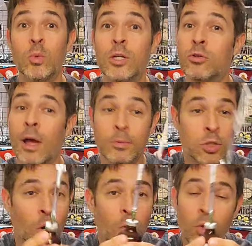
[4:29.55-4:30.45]
3
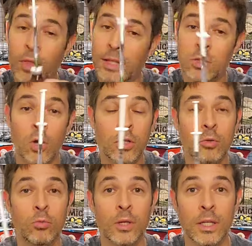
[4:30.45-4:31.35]
drops total. That's all
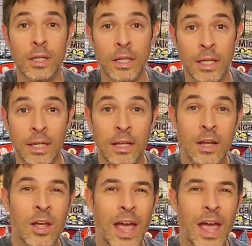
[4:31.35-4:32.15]
you really need.